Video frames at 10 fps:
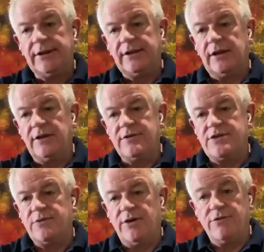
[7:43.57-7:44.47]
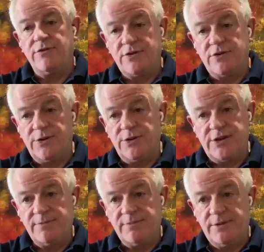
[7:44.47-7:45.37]
close to
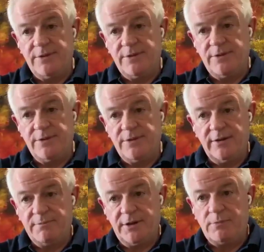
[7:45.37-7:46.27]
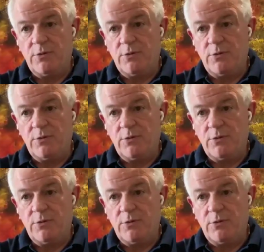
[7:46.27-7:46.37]
120 million people.